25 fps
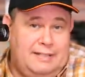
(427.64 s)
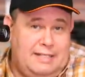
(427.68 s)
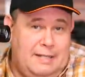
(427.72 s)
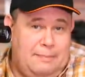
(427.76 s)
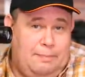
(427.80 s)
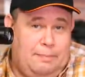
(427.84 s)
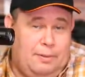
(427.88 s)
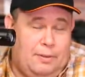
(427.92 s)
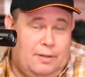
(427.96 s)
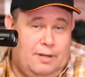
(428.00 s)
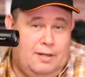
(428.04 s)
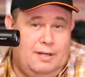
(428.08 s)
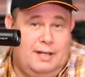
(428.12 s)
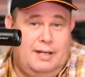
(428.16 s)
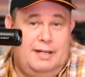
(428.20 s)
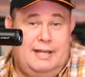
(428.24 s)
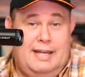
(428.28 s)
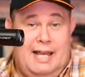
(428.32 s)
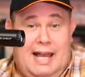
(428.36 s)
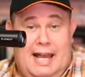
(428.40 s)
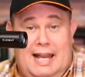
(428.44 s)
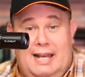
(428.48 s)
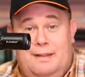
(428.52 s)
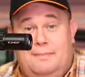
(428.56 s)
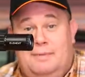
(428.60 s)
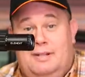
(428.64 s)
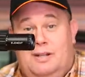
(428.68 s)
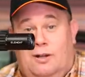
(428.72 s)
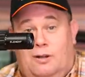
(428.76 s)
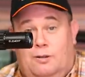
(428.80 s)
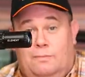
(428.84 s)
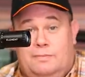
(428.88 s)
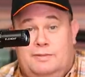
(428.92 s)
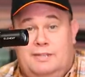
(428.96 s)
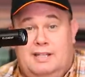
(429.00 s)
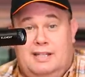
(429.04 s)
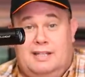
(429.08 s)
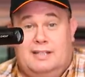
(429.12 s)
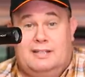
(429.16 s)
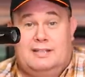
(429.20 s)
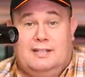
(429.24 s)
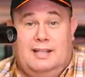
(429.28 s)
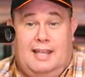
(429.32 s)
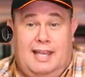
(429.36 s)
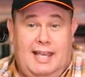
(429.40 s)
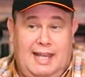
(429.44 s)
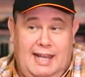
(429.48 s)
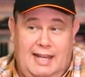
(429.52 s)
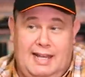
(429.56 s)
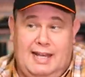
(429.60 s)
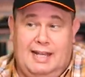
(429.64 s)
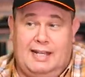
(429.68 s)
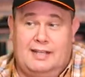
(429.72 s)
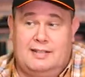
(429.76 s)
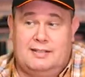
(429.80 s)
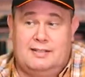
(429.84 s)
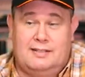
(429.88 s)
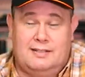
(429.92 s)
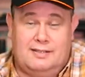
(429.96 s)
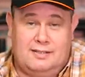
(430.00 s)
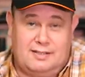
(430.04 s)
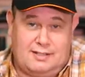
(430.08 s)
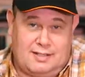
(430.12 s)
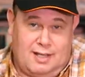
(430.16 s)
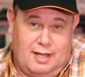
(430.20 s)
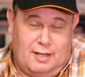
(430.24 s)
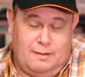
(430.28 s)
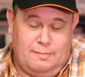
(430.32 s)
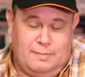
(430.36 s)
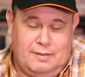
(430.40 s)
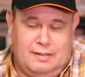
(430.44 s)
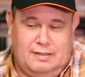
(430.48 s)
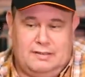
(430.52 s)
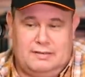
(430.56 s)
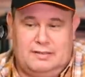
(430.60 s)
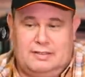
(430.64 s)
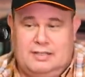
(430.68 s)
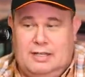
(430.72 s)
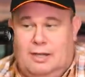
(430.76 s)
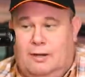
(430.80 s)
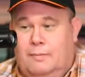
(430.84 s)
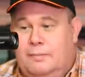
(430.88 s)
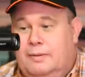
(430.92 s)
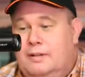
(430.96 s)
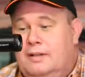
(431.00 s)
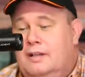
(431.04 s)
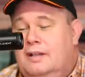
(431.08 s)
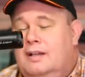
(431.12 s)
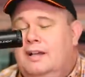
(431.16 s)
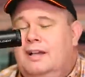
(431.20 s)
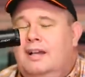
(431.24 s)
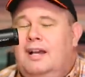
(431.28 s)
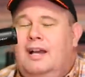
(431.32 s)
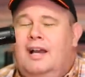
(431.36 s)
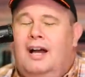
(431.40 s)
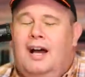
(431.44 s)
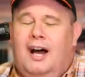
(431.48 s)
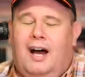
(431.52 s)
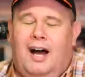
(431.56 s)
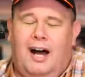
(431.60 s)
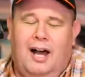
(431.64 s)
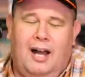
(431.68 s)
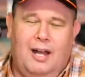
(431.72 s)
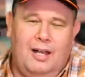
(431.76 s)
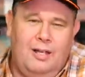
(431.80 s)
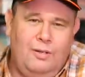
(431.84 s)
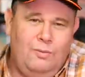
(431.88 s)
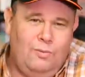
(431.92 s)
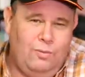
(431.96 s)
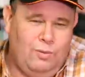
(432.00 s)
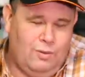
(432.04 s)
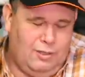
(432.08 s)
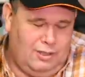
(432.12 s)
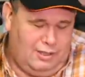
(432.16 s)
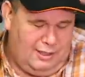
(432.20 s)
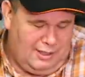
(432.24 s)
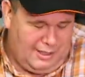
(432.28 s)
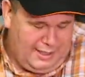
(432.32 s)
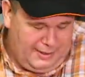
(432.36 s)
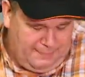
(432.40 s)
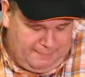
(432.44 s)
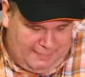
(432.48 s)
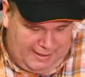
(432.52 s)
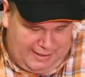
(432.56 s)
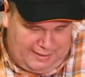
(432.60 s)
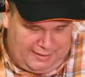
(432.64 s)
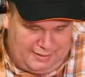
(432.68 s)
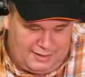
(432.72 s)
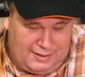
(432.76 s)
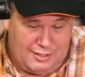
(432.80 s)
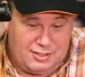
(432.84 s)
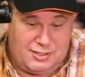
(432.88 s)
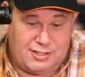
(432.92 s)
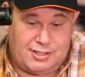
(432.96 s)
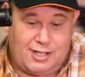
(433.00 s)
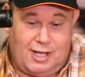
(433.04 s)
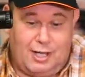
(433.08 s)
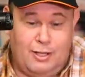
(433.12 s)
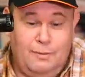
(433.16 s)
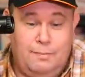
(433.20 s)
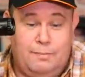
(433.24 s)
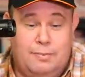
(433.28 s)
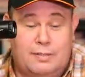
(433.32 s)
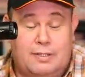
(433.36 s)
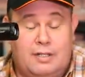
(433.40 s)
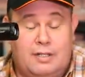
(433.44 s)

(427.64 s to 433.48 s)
did put an Element Optics Helix scope on top. I will admit the scope